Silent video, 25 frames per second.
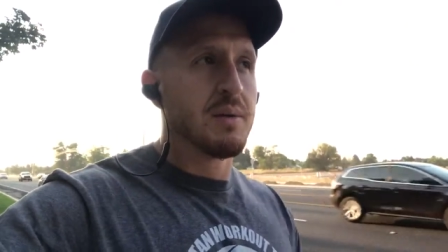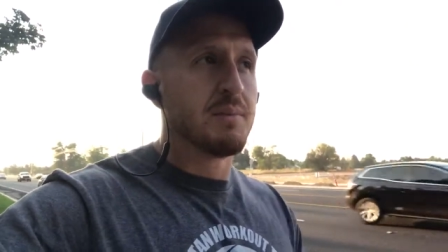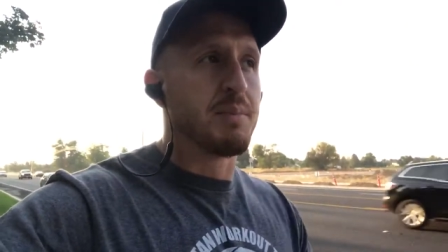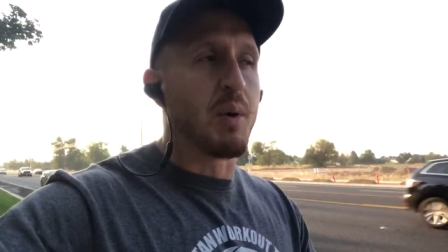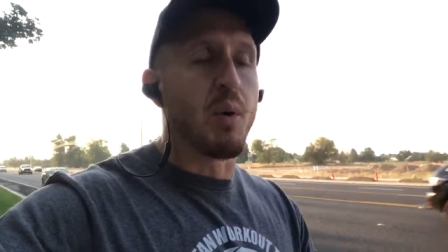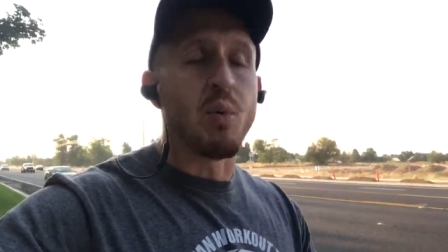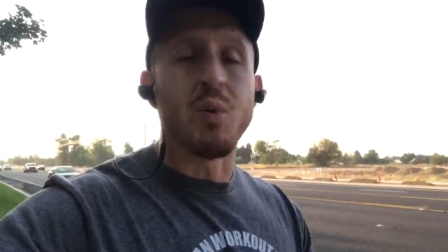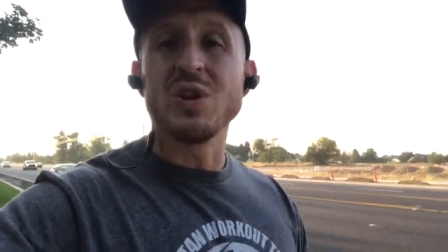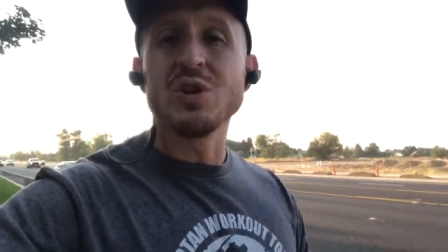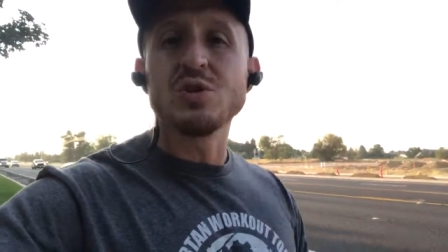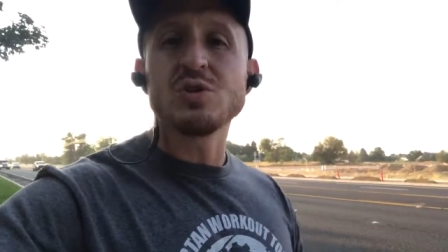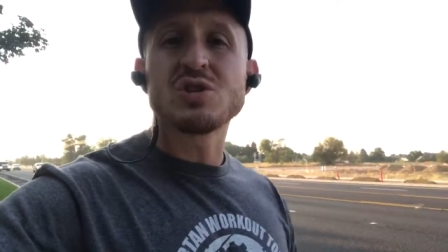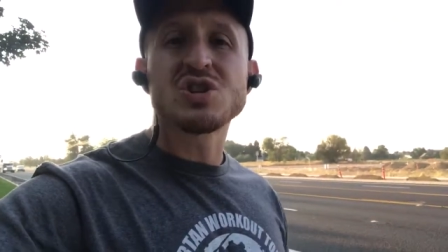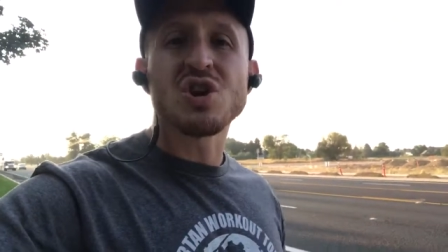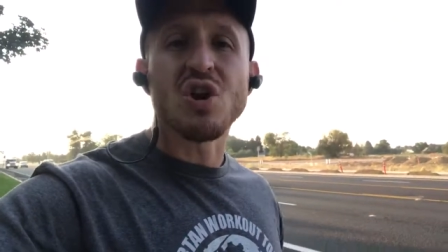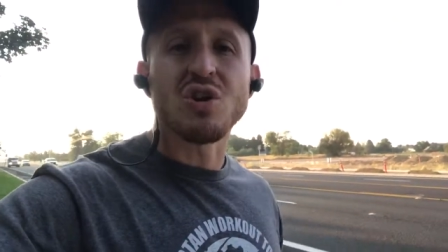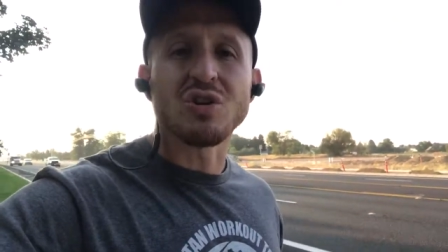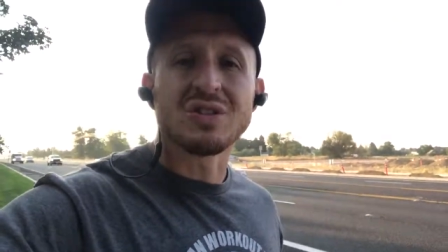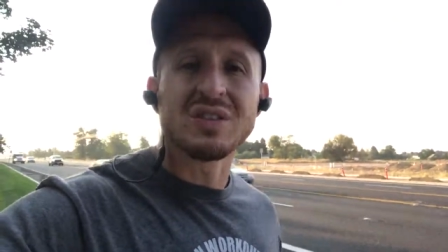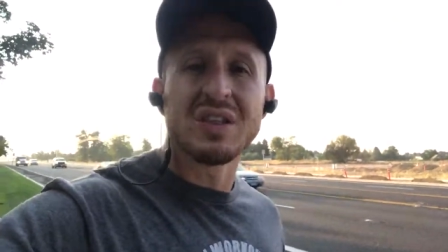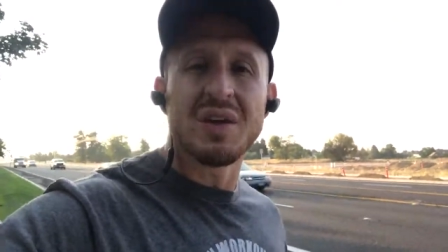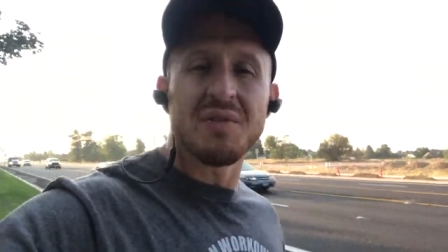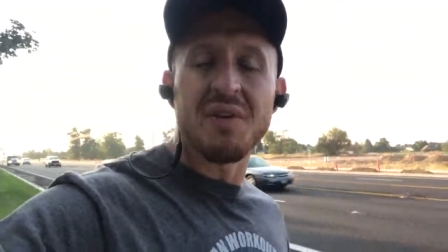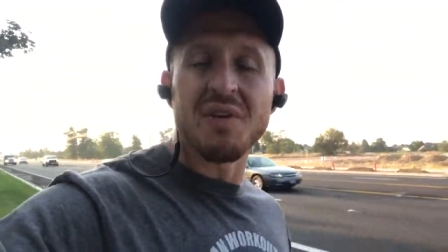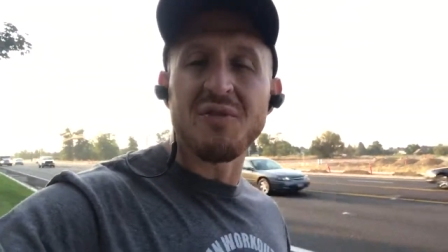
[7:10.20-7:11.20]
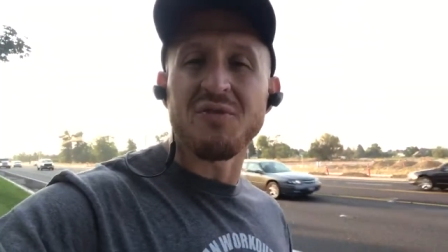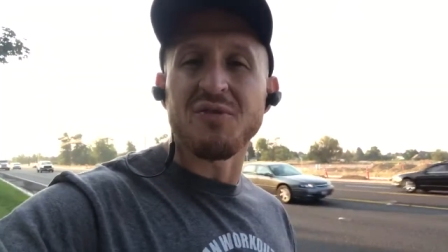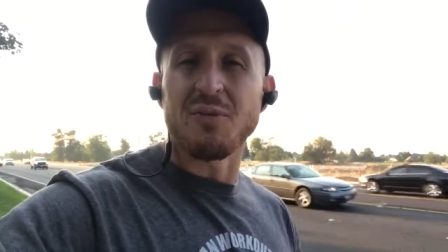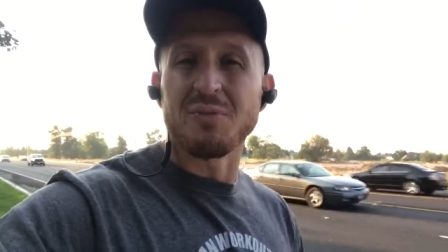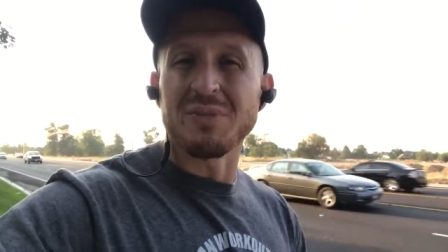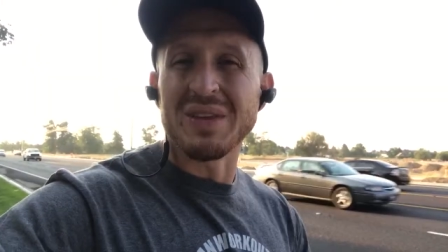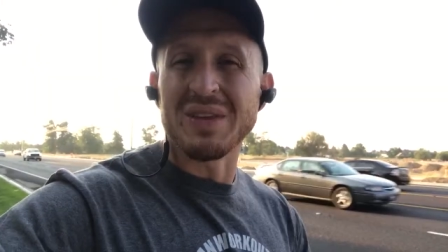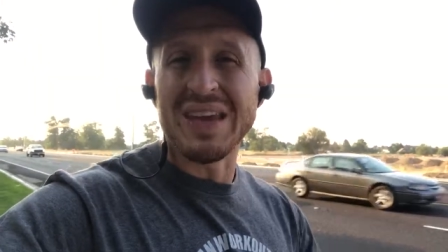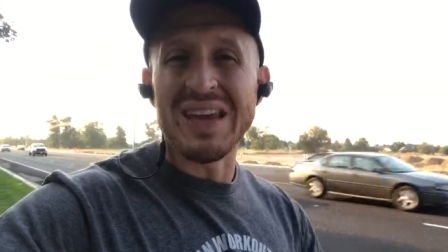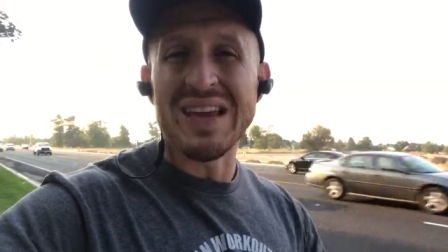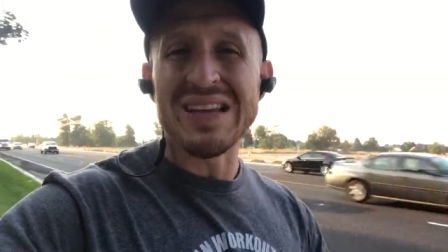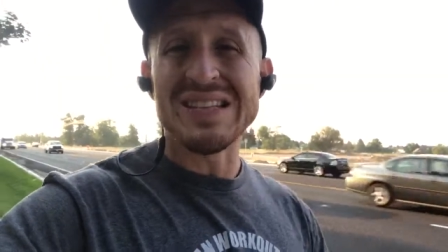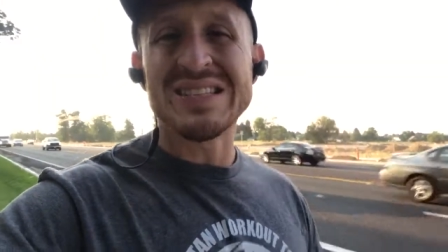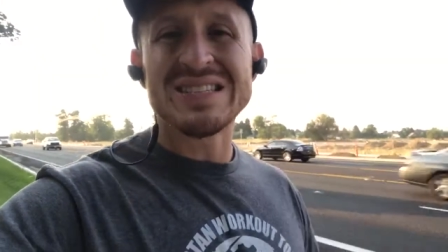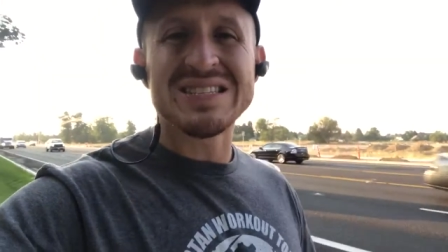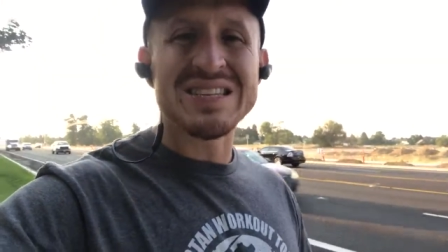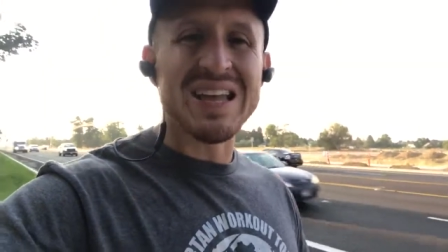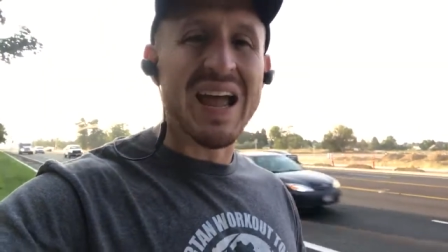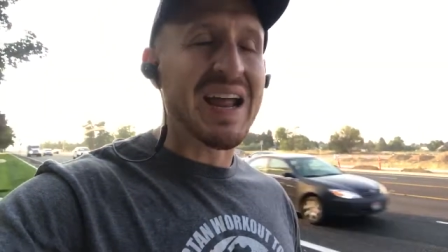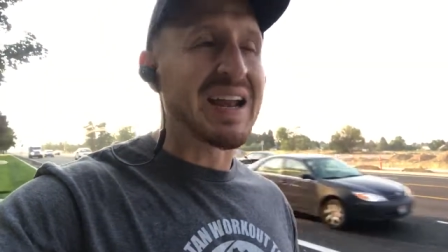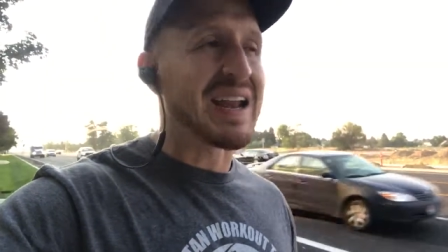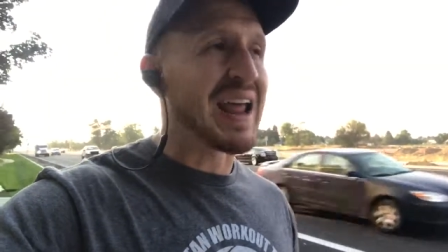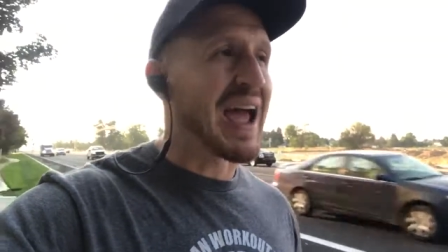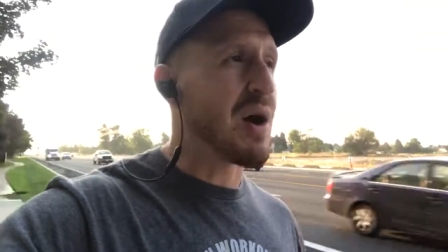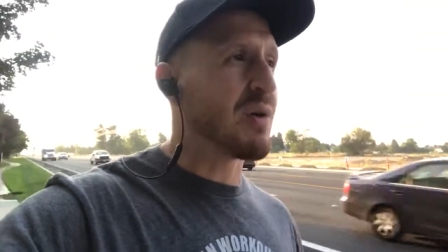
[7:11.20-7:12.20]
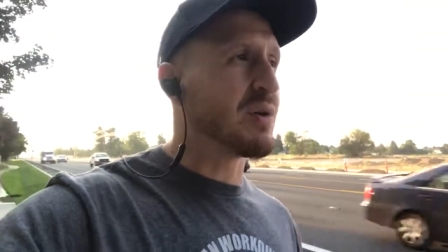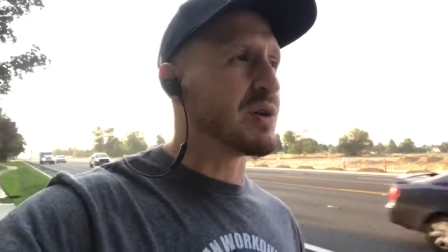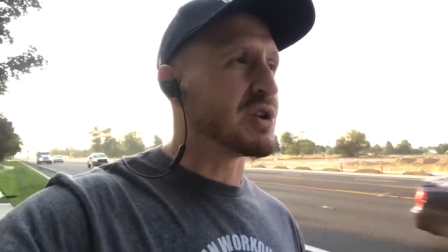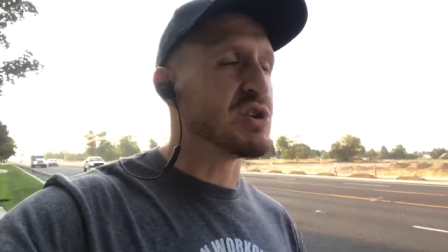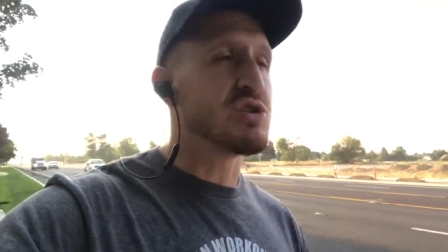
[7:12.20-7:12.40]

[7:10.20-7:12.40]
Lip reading: But when you start living from the inside out